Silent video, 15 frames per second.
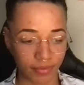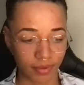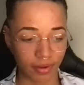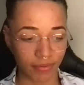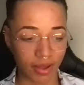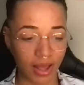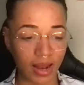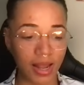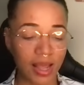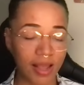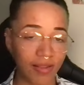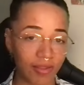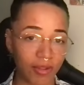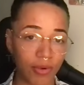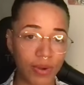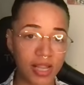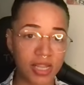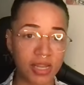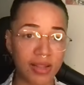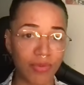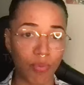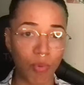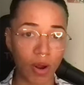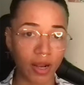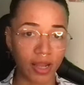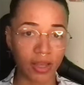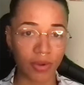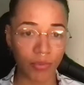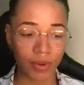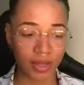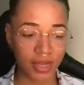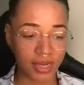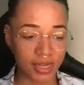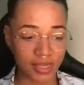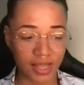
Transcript: All right. So the question is, what are you willing to